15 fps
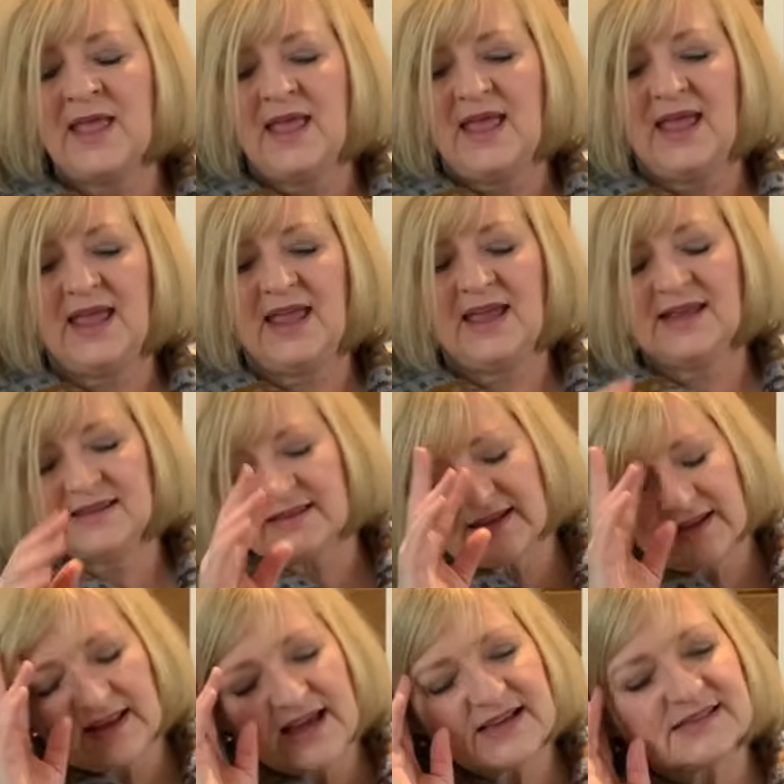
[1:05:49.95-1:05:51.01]
And the
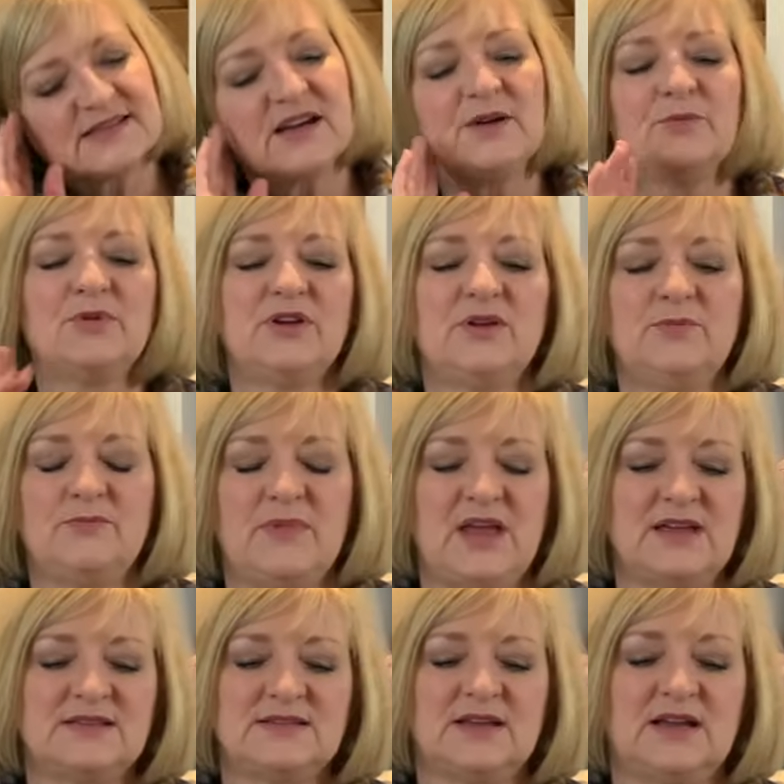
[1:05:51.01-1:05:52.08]
last time we
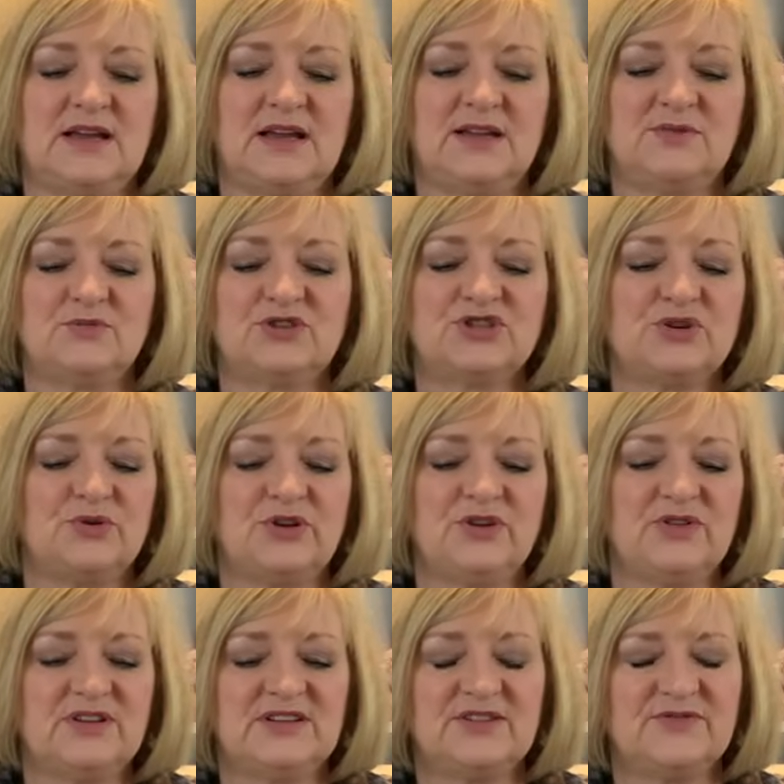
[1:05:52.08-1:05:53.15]
met, I was showing
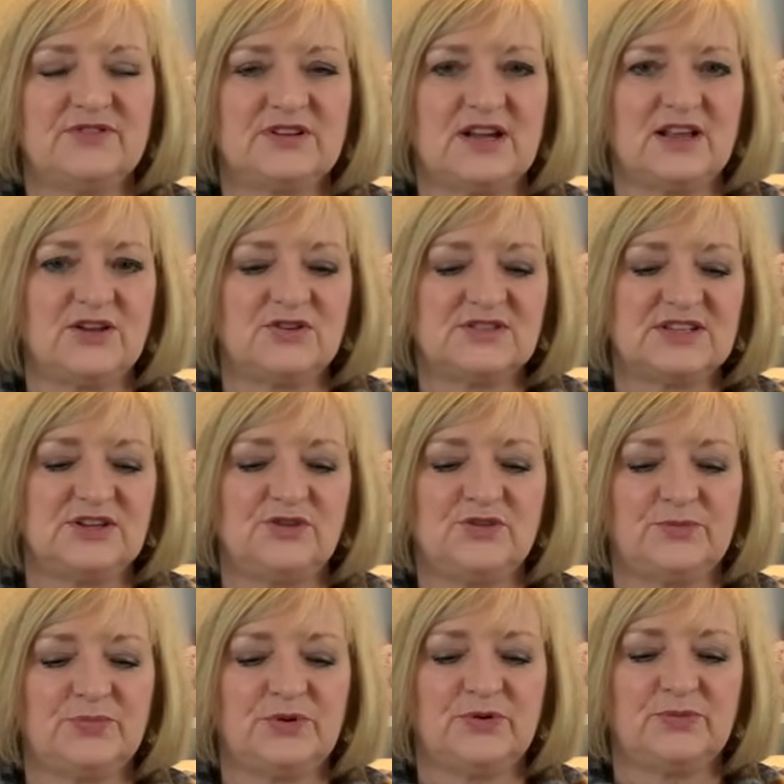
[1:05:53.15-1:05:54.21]
you the different colors that you
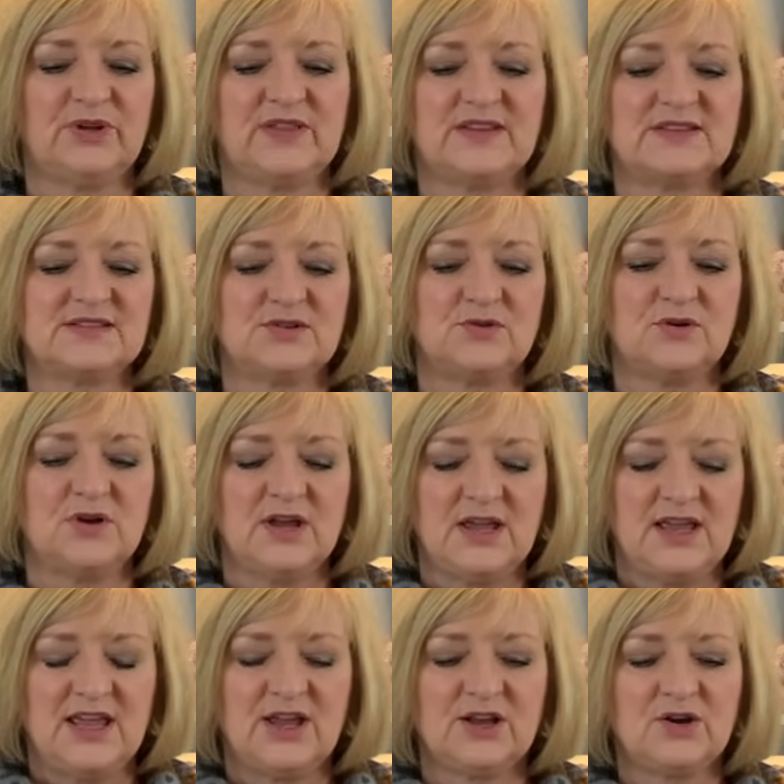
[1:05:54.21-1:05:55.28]
can put with it. So
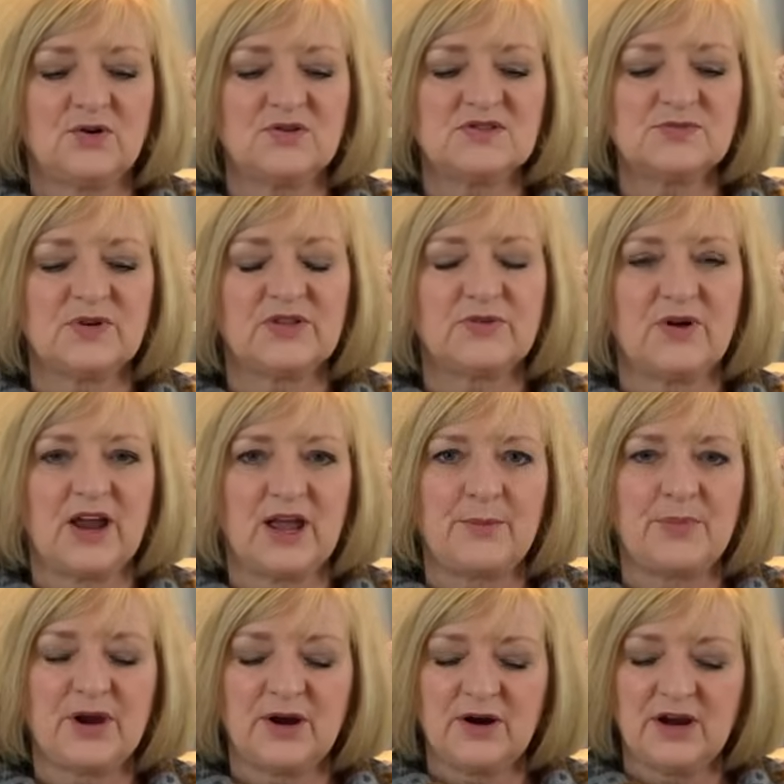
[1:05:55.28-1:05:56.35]
it goes with
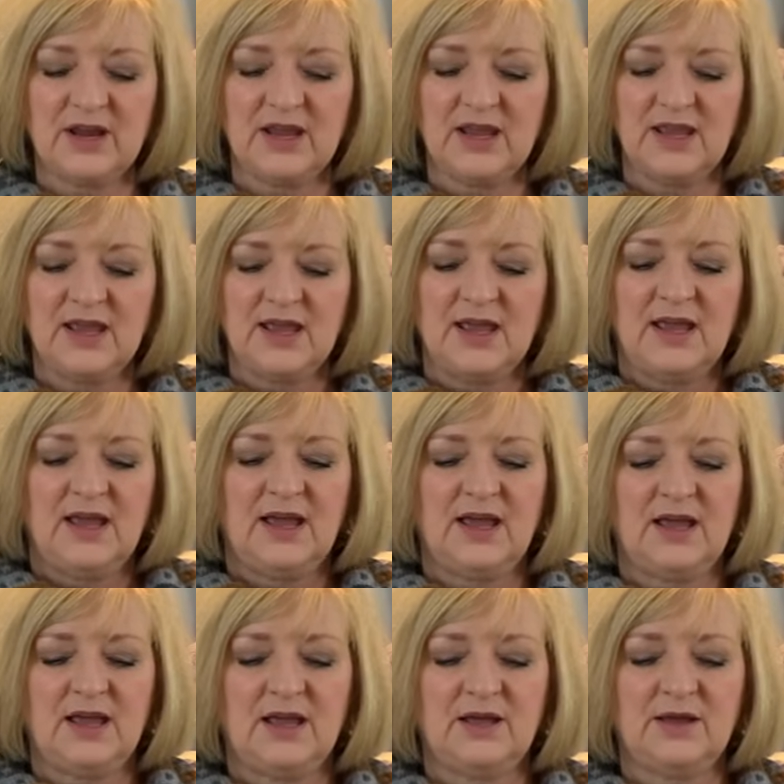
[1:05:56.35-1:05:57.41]
cranberry,
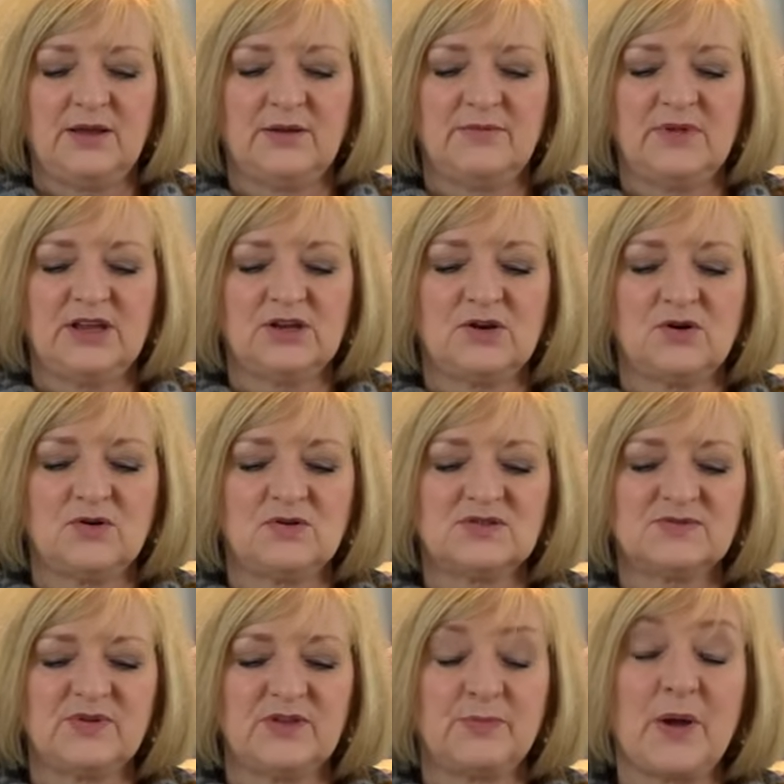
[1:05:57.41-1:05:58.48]
it goes
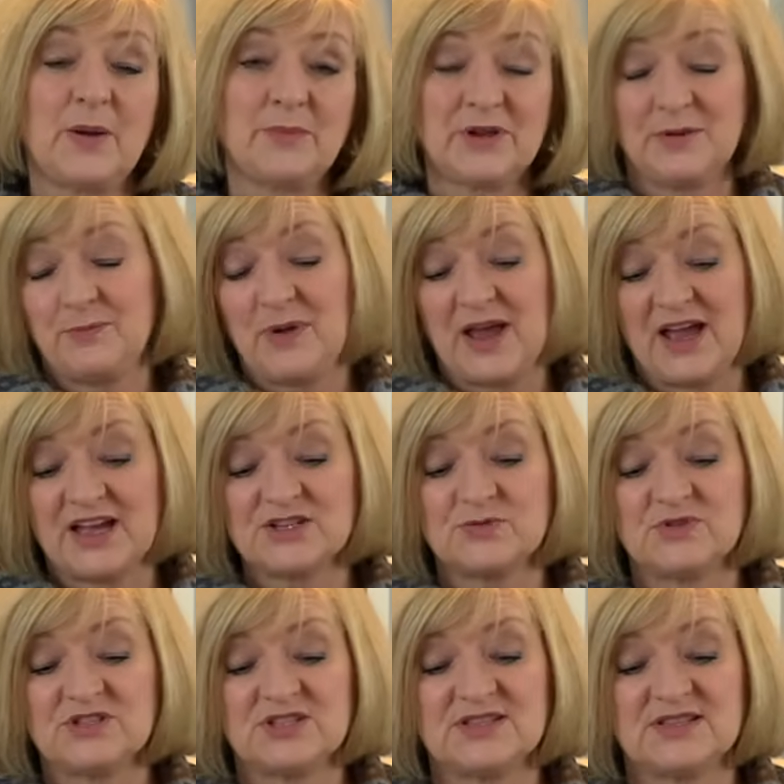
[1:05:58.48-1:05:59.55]
with pumpkin patch,
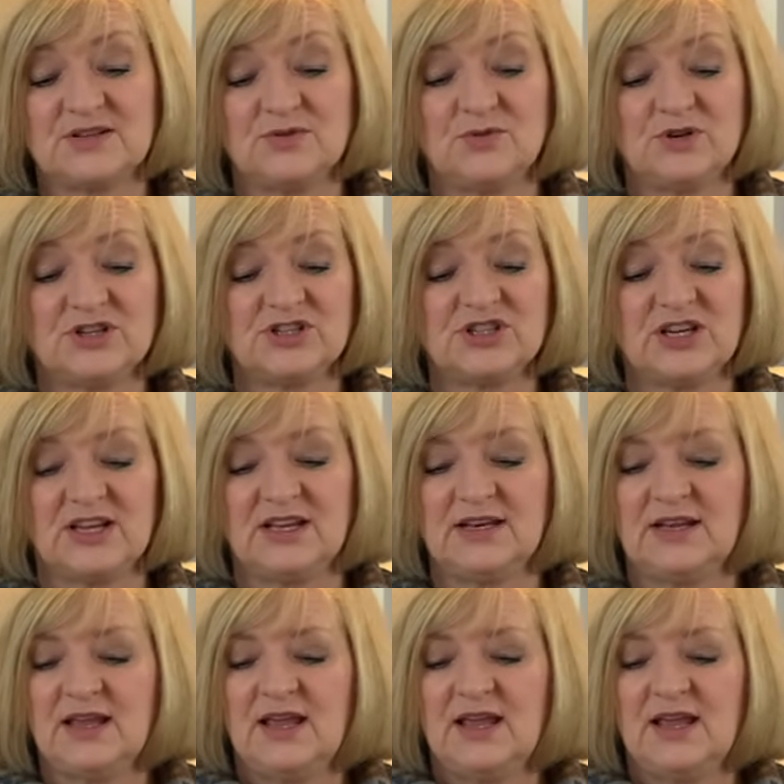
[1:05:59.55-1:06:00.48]
which is an orange hit,